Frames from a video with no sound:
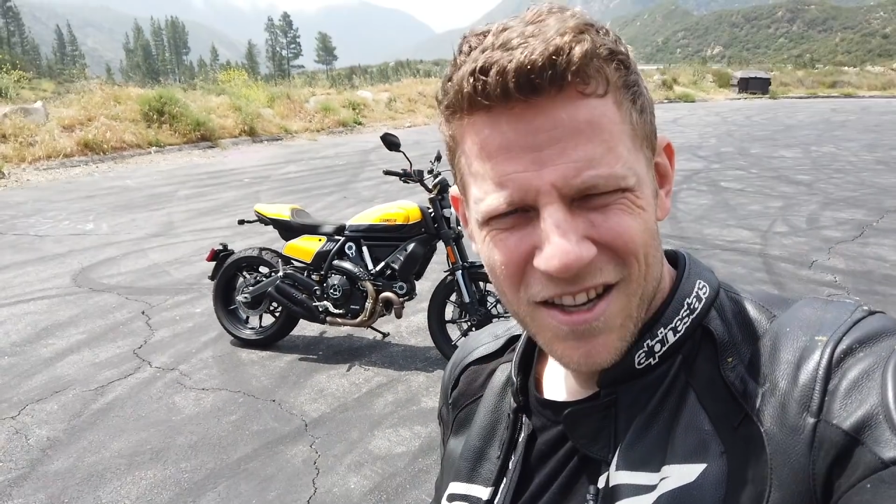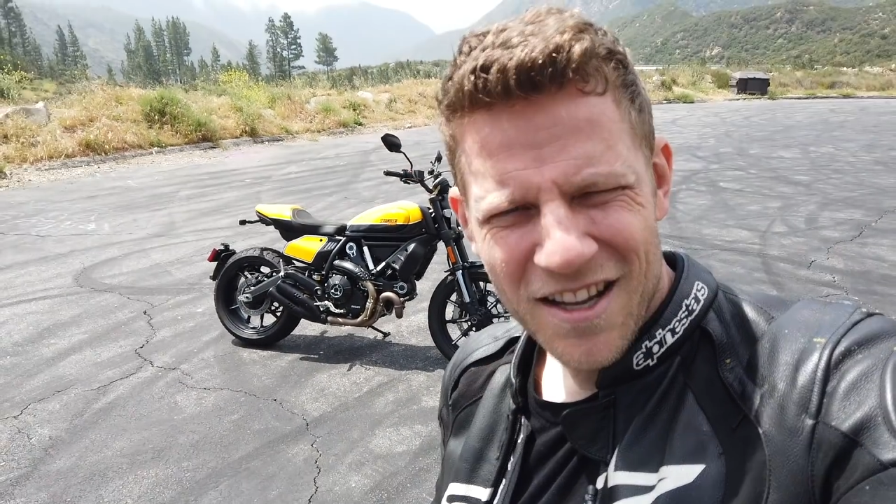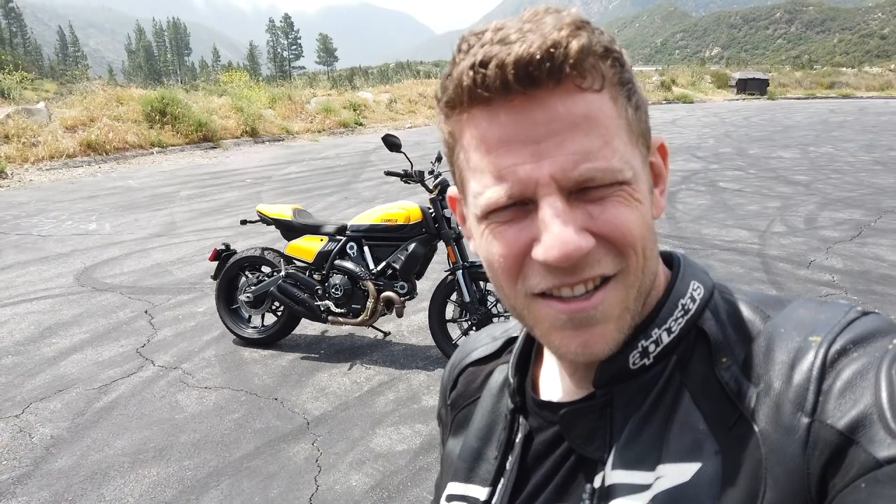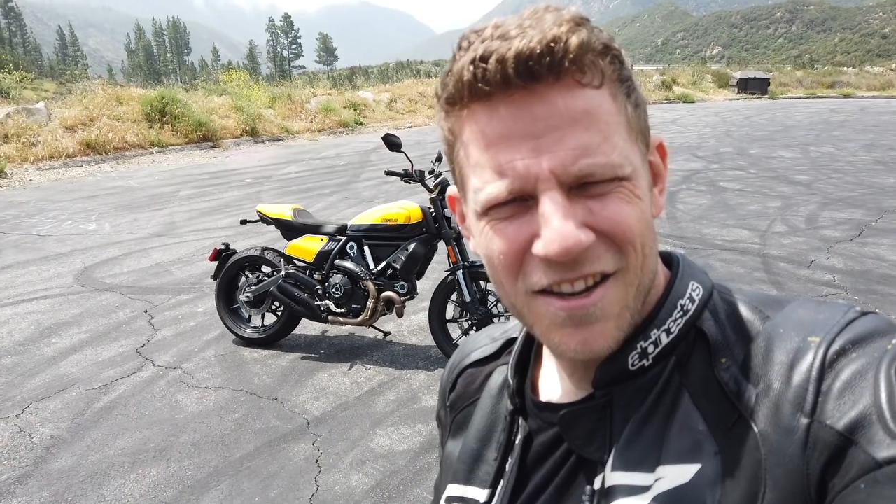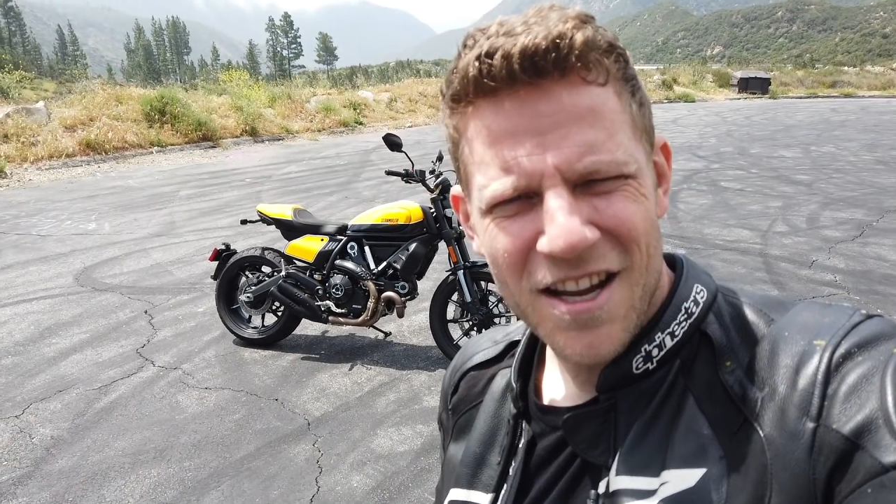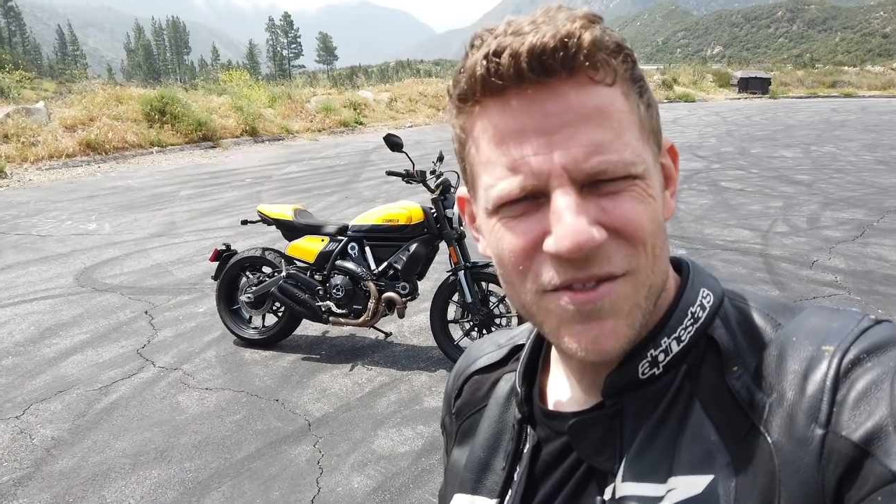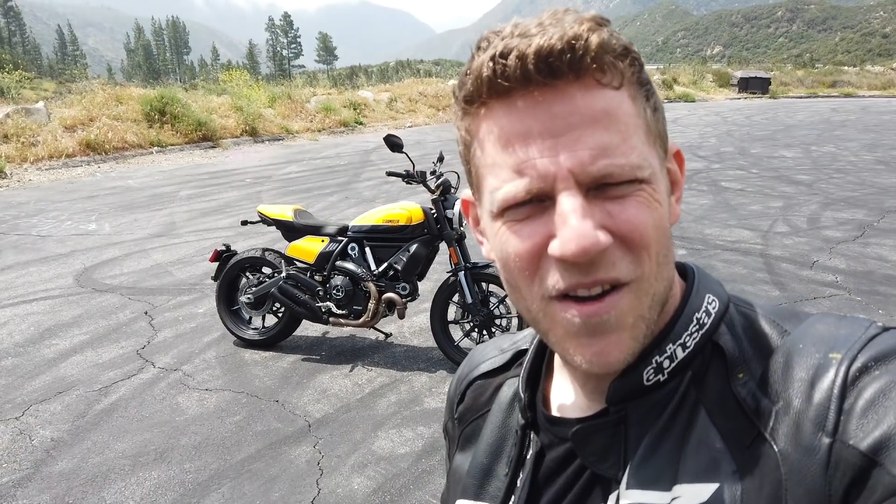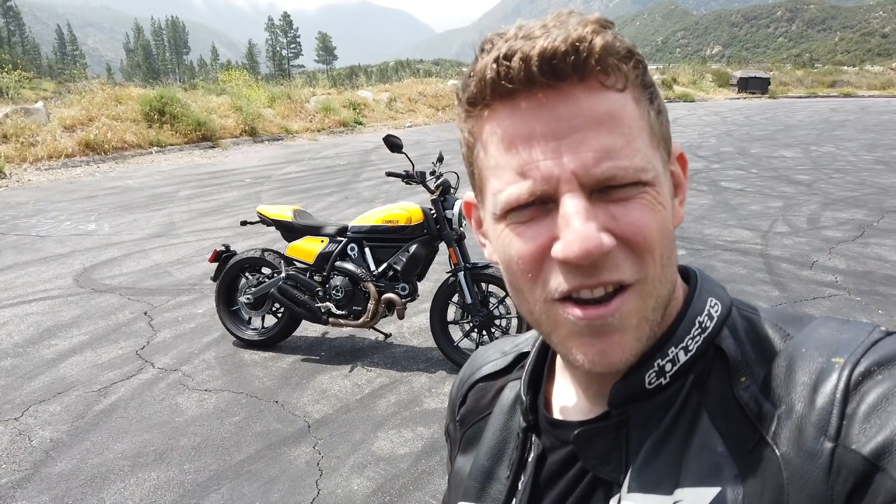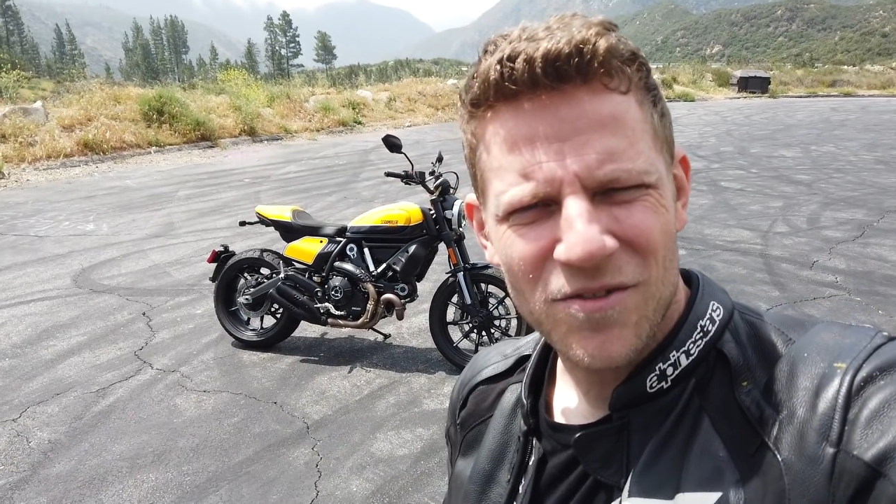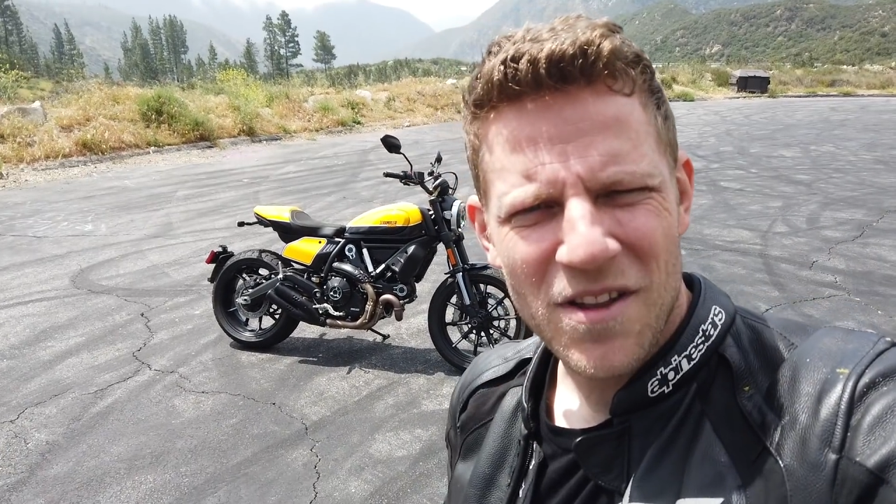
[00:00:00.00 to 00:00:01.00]
Do you guys
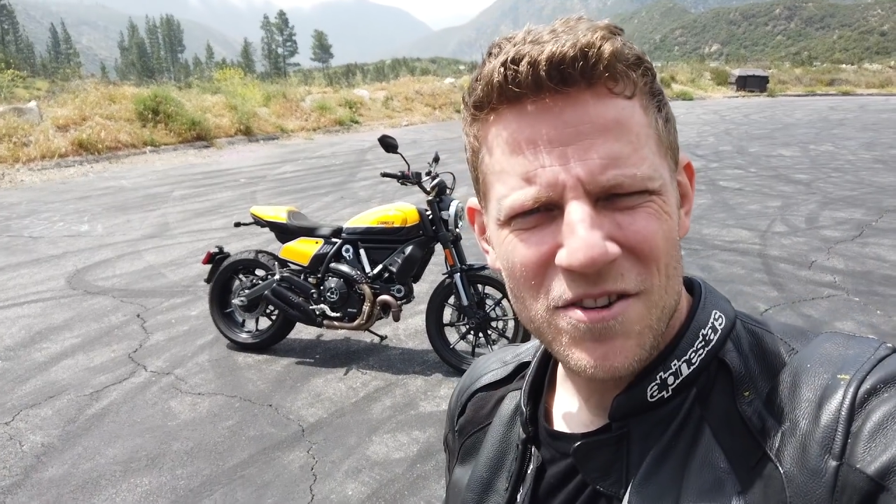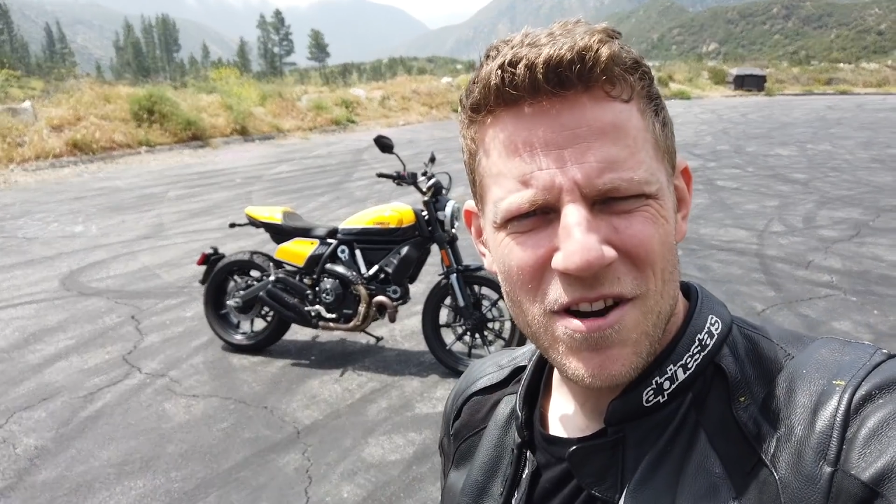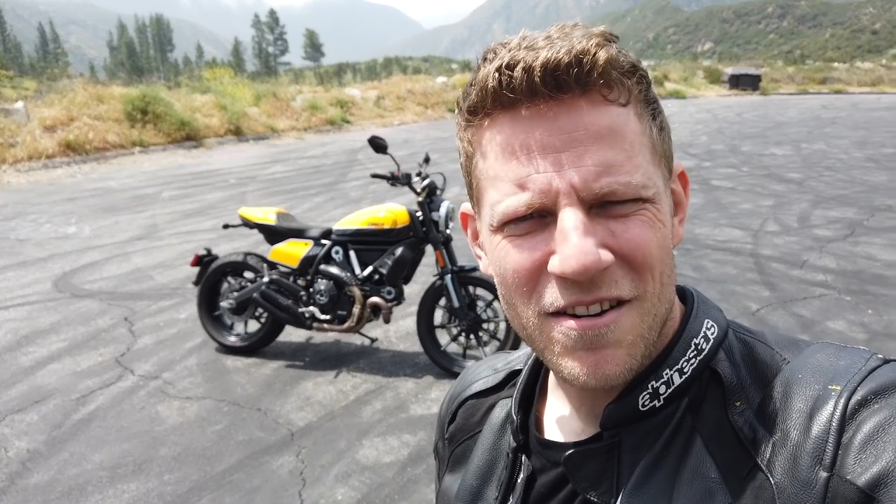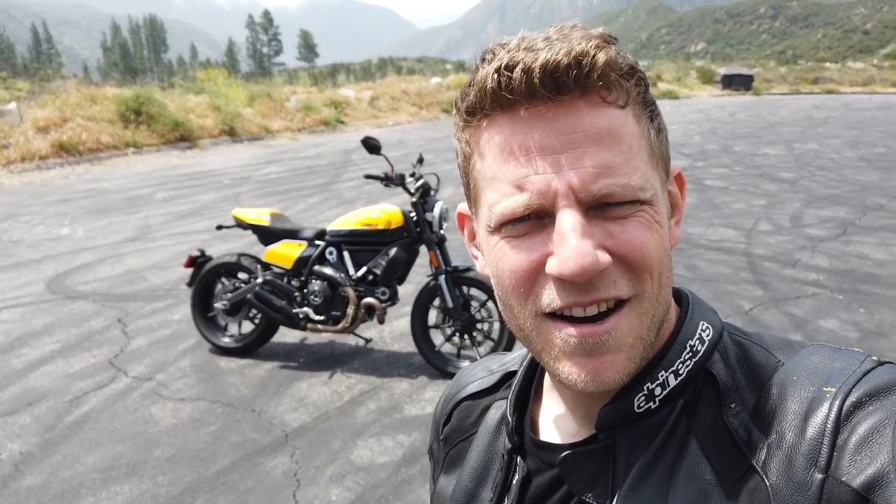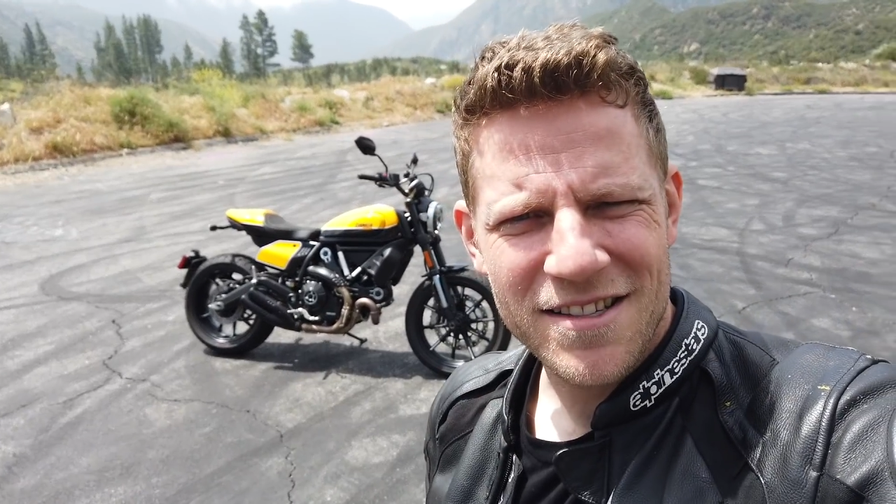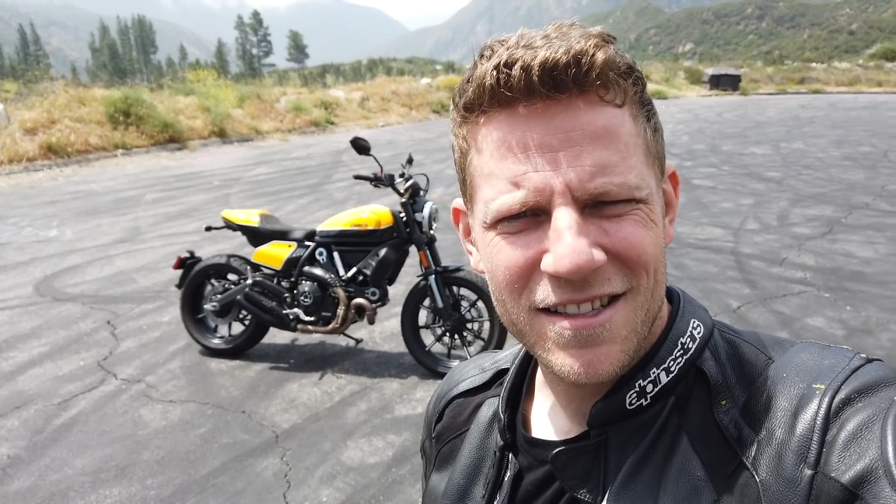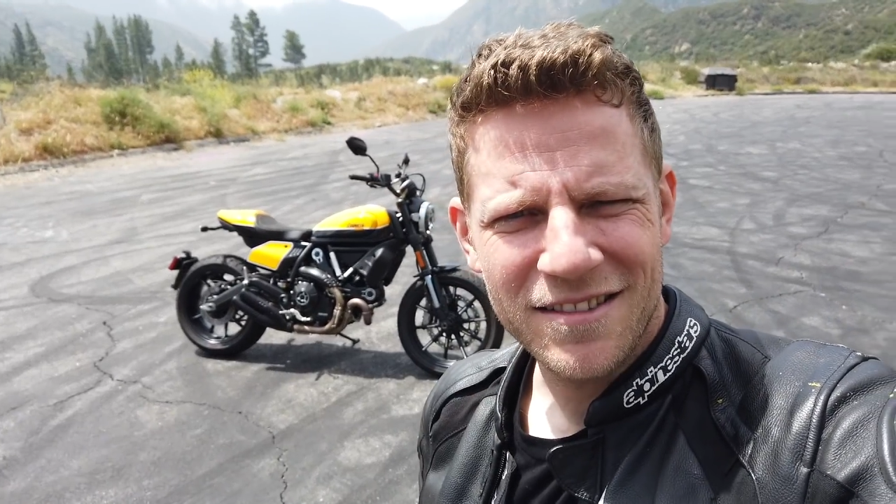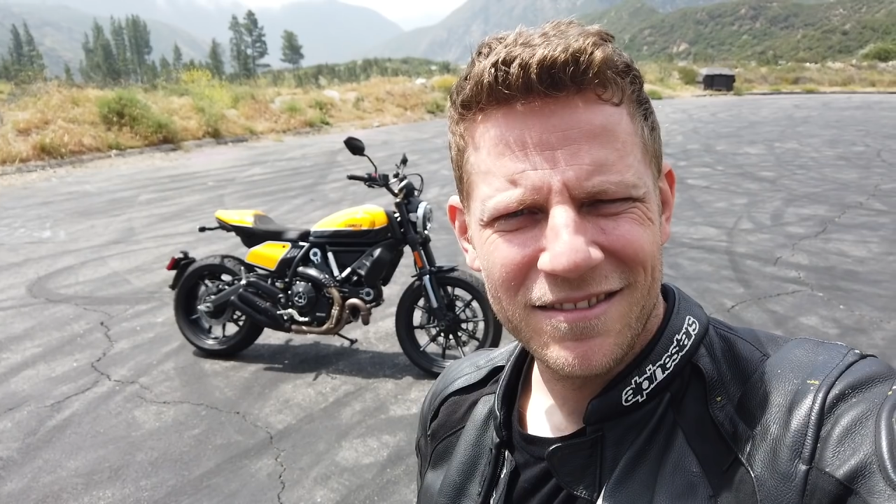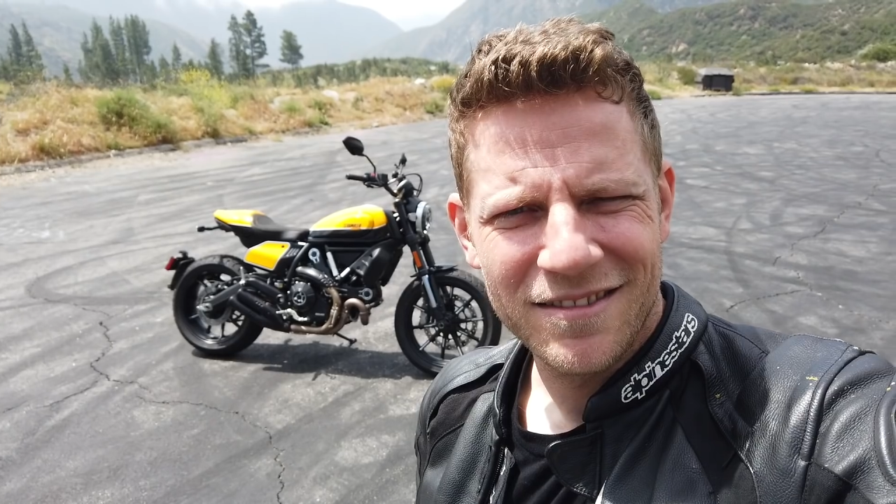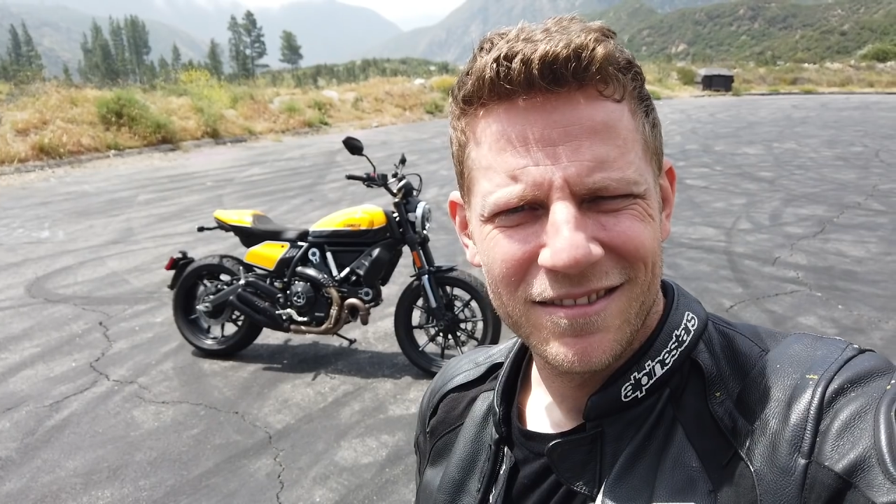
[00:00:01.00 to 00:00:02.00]
follow flat track racing?